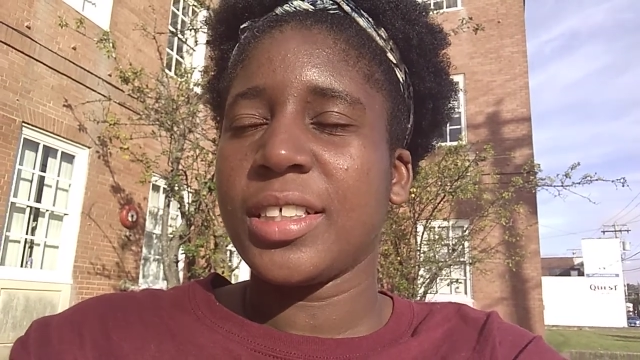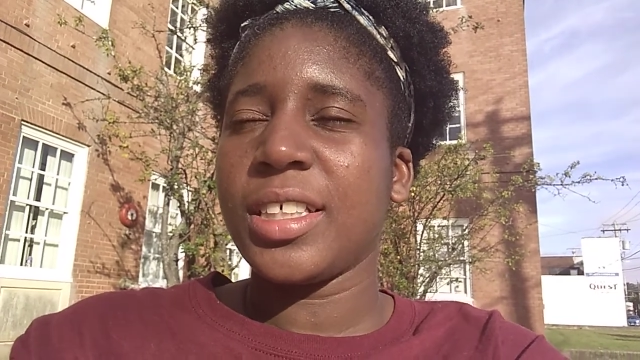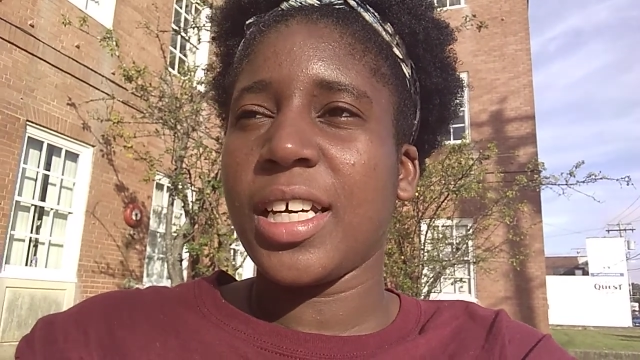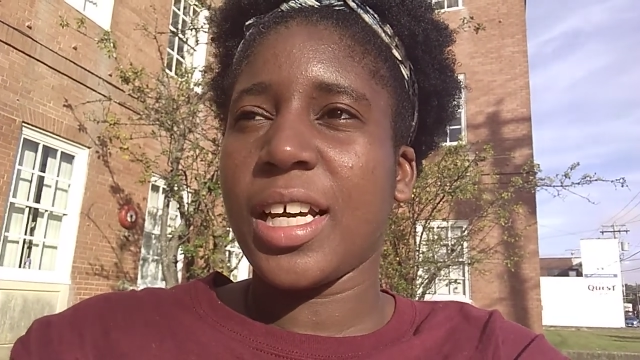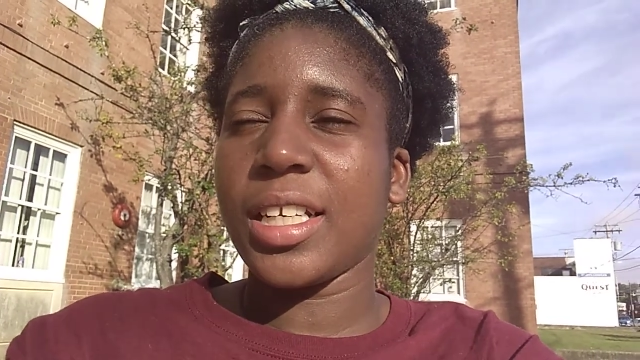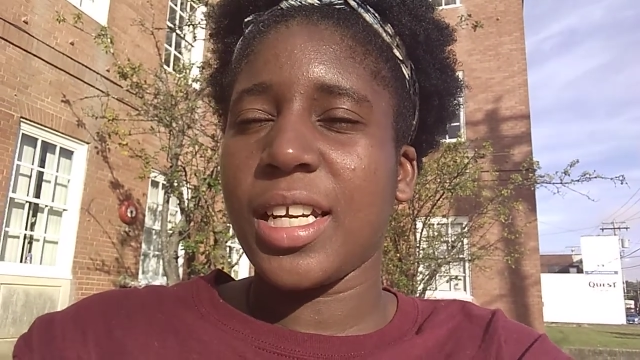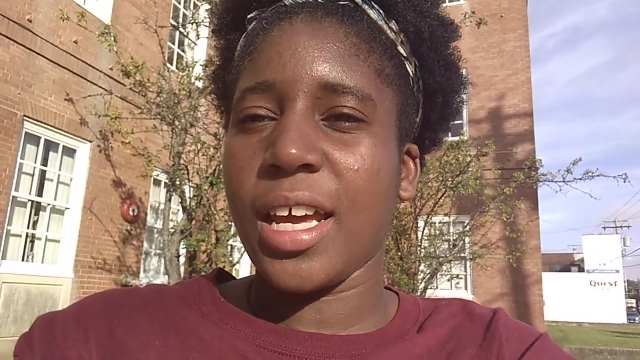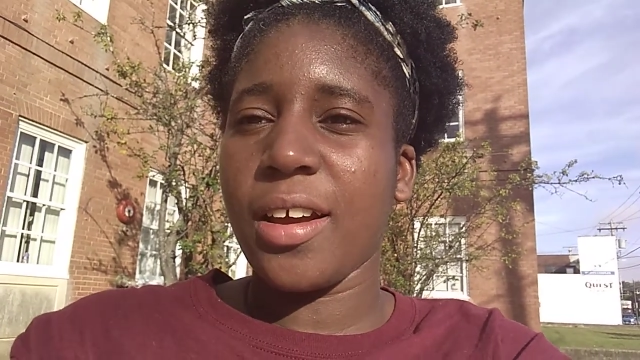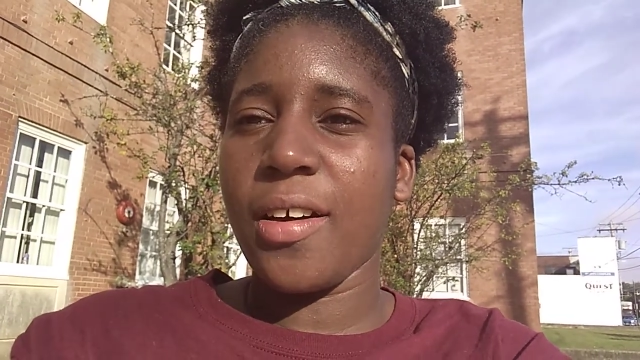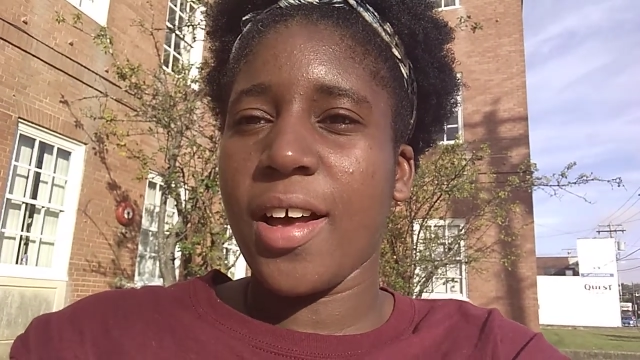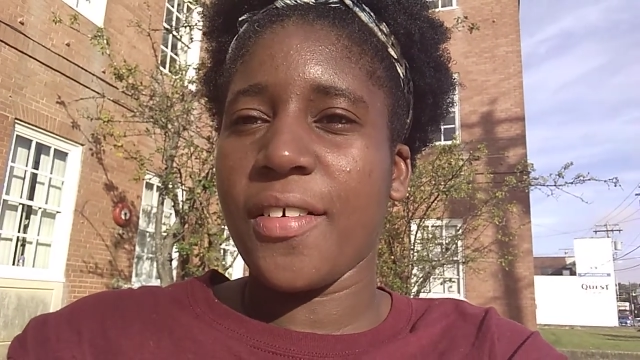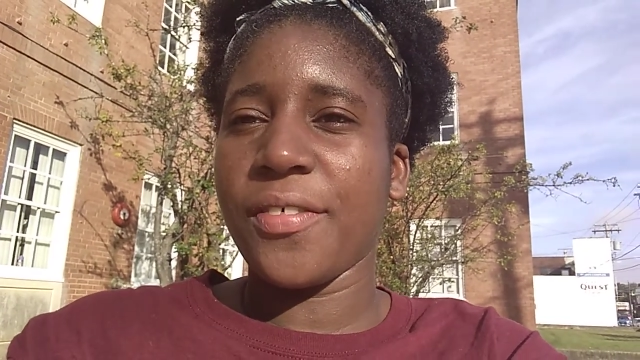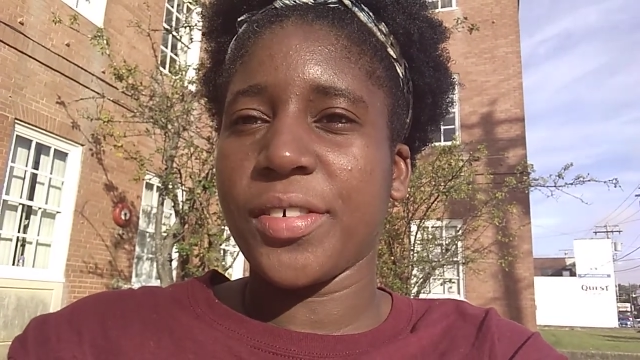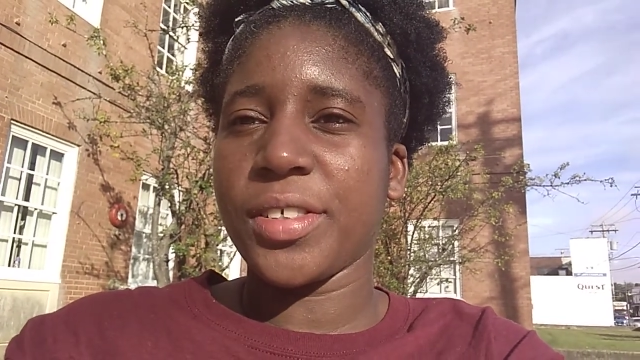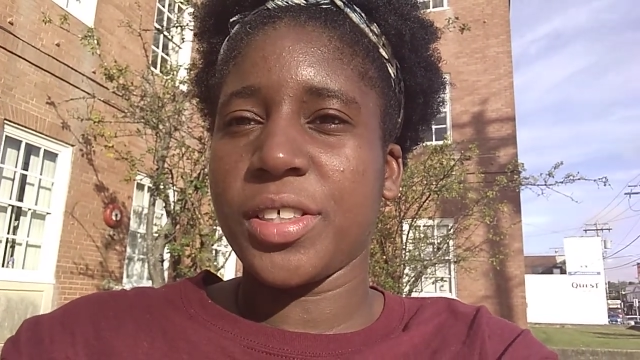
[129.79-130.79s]
Take a day
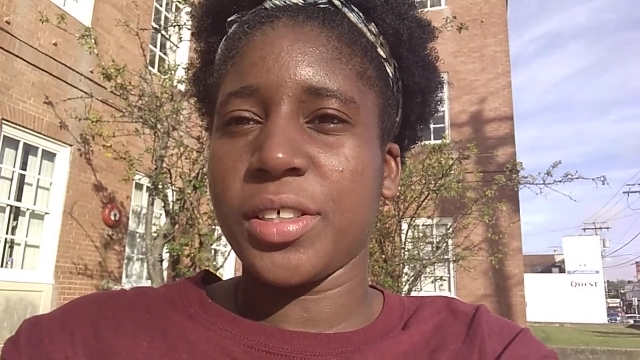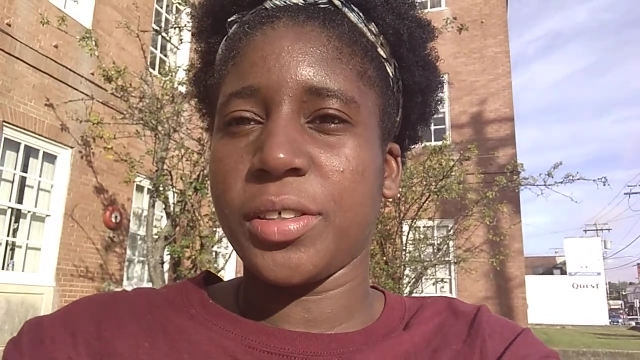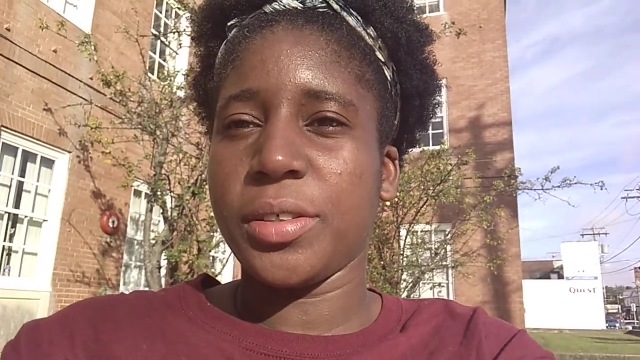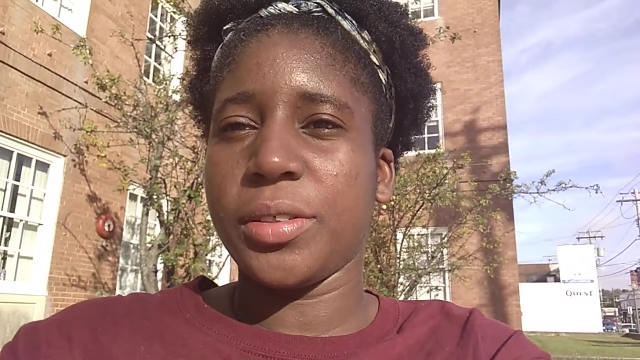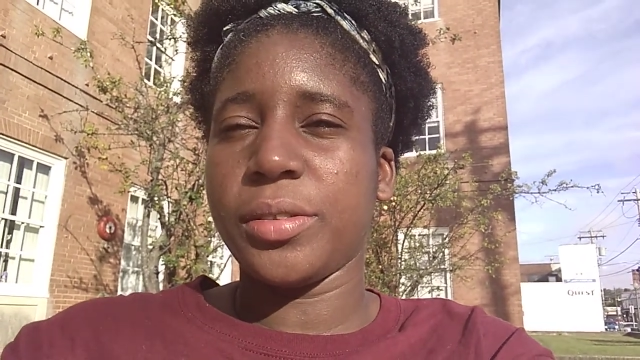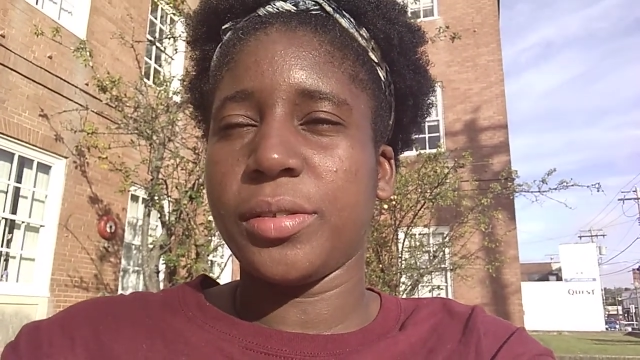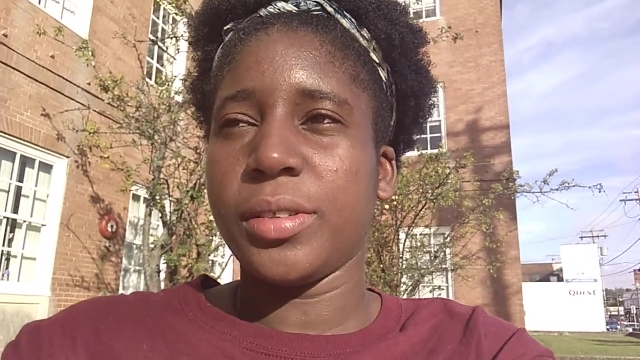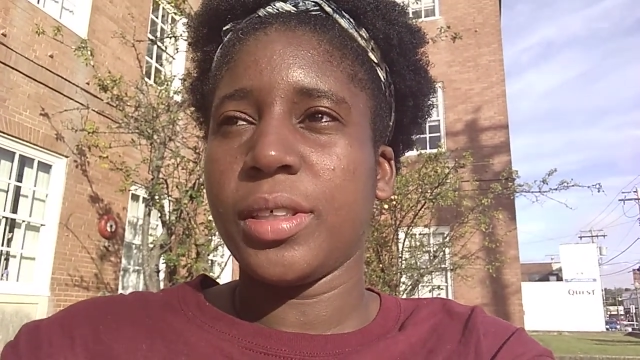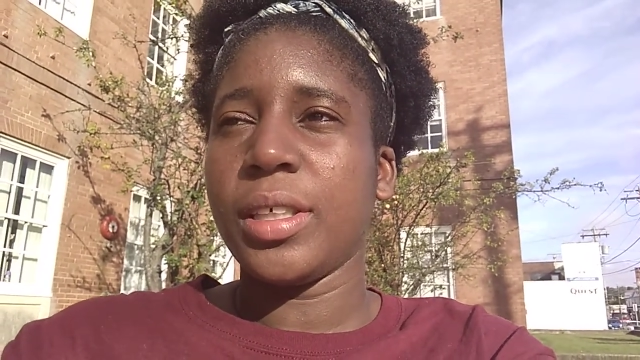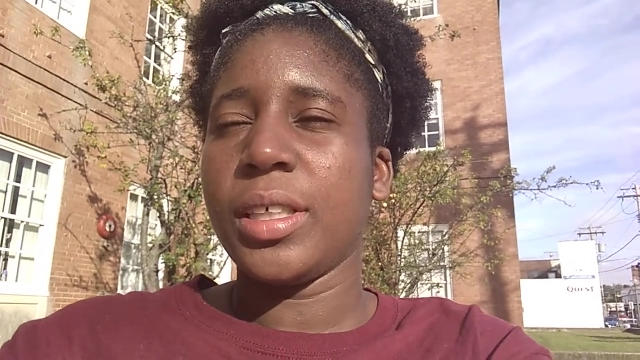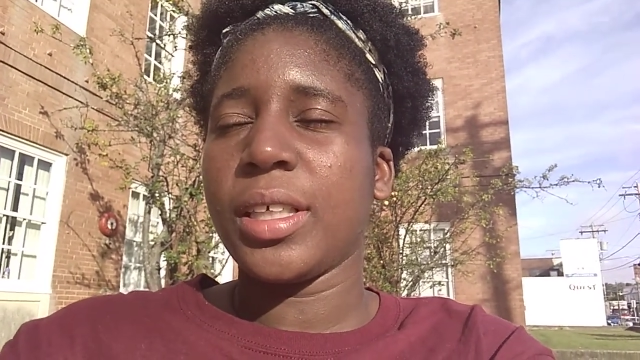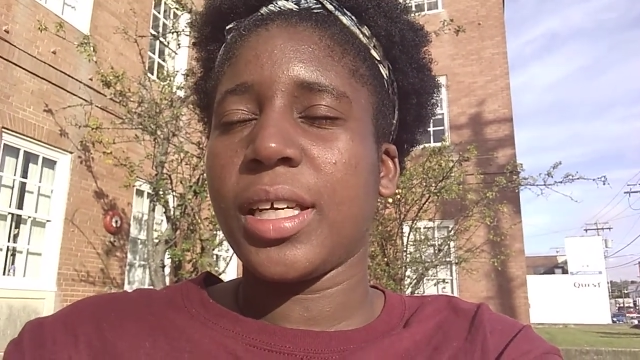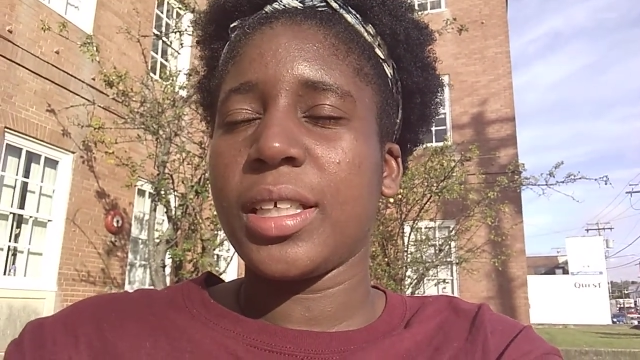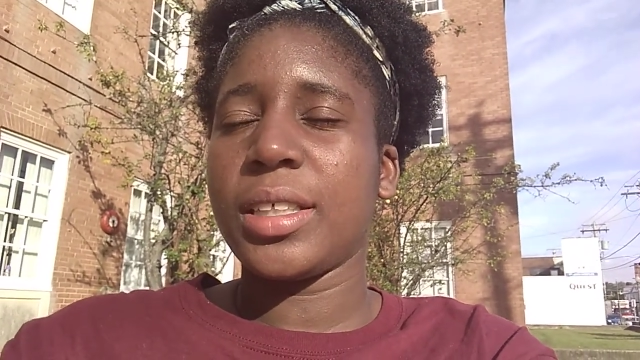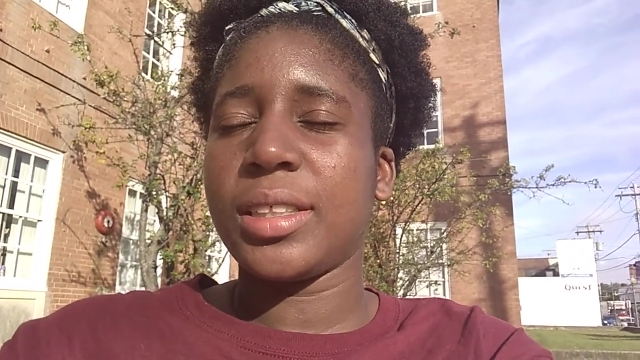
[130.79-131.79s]
off or two.
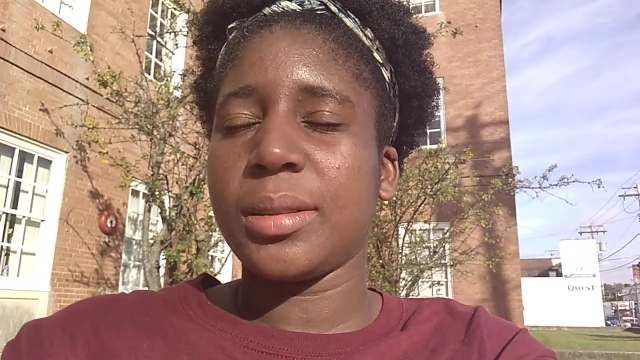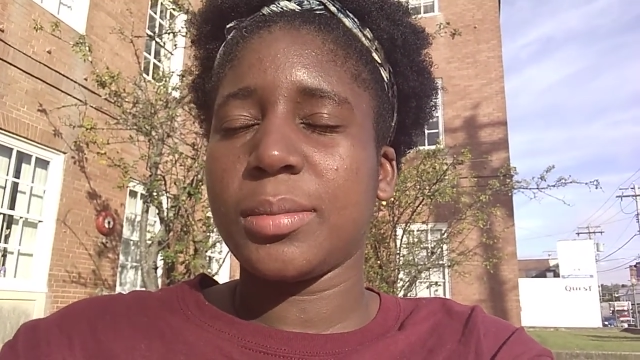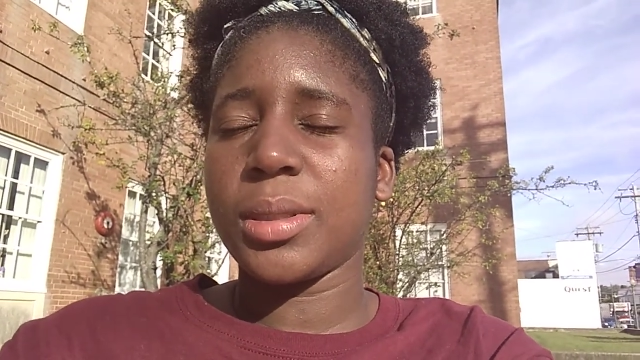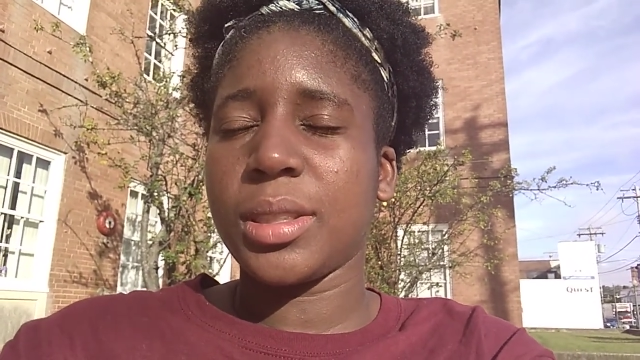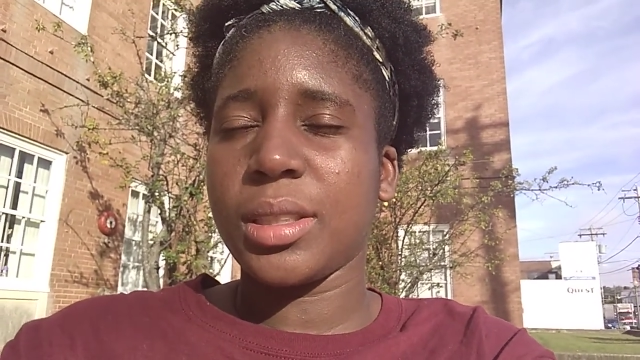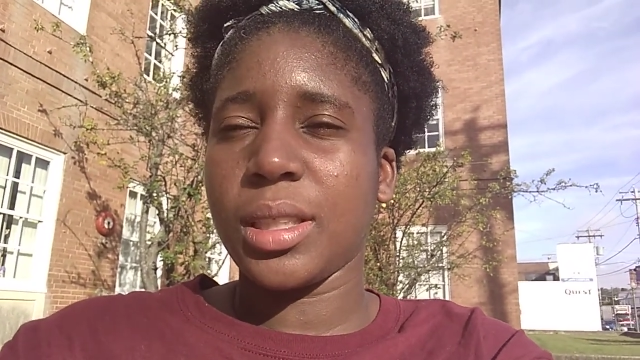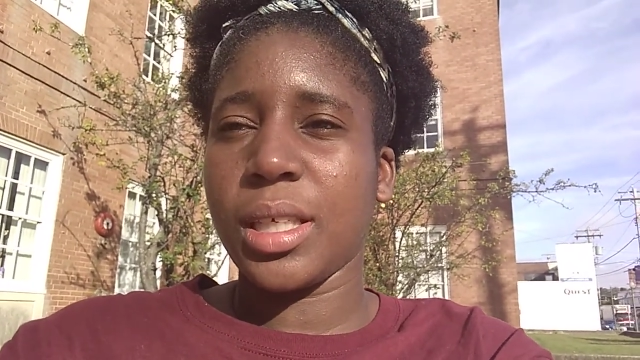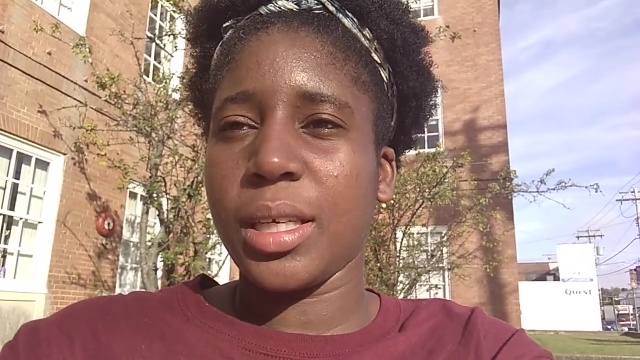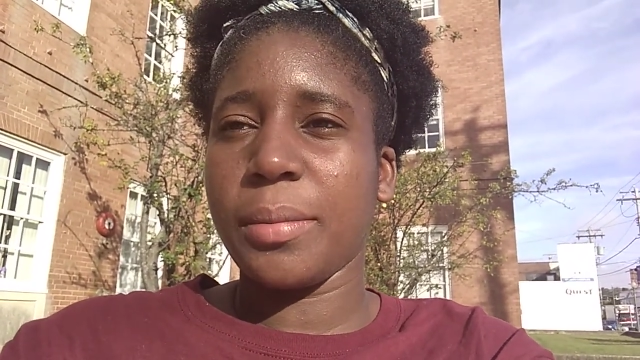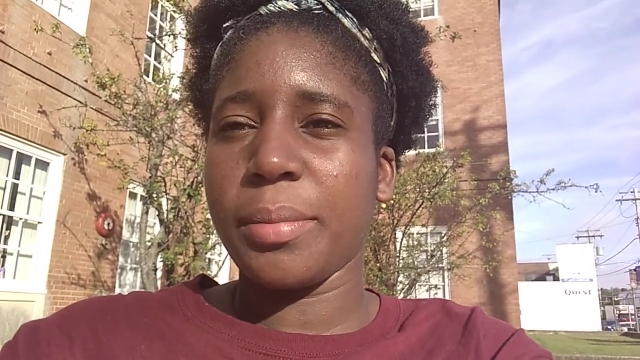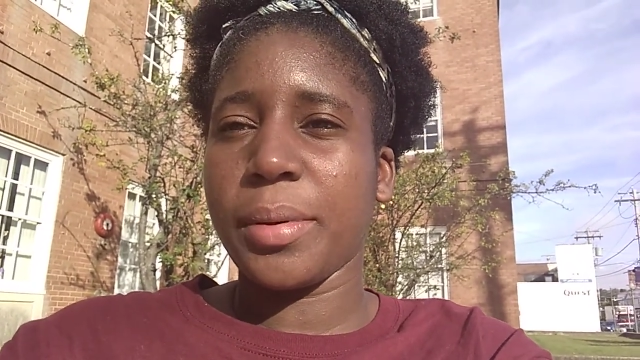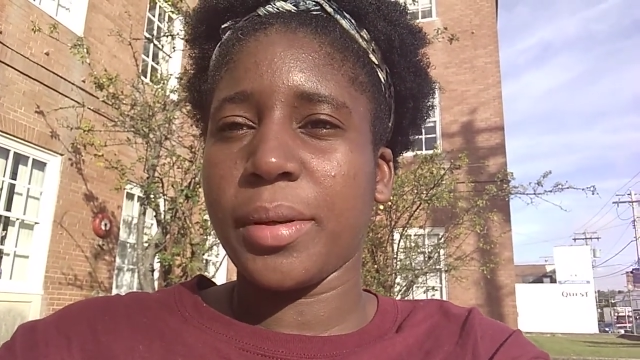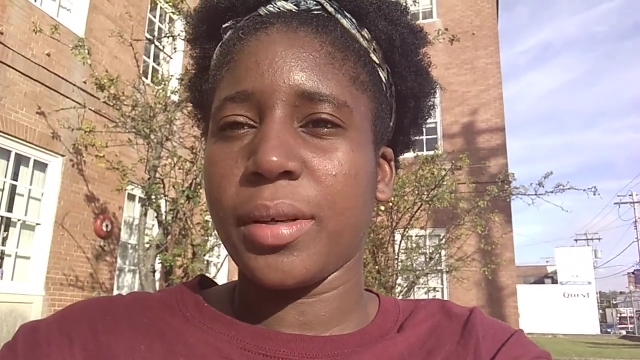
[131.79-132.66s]
Get some sleep.